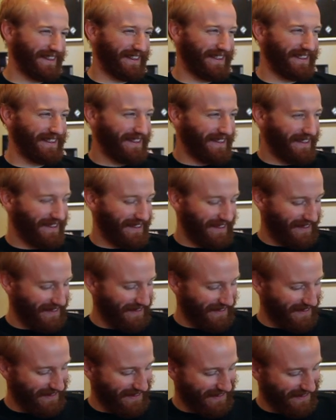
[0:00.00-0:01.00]

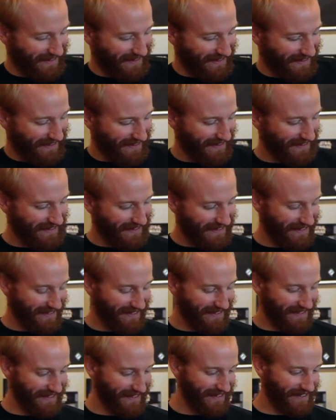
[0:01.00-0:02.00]

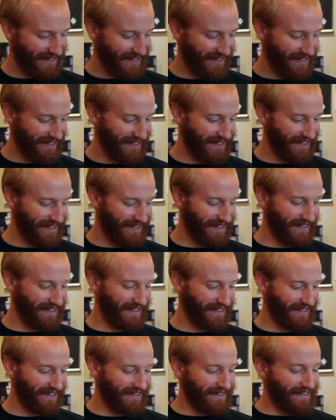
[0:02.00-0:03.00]

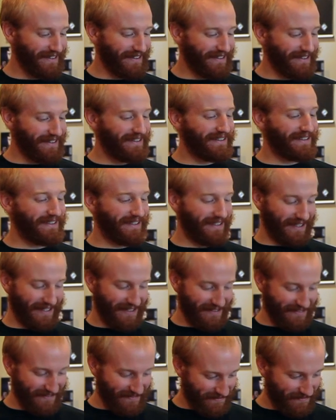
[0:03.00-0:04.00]

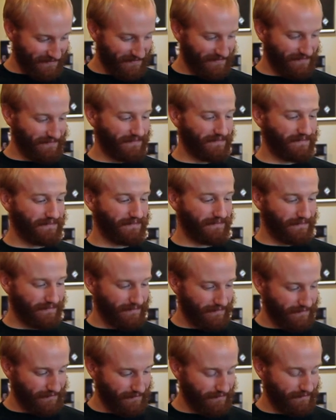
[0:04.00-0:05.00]

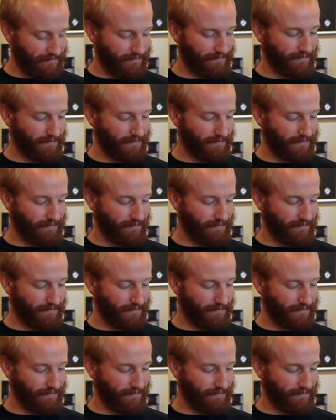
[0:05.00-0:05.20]
(not speaking)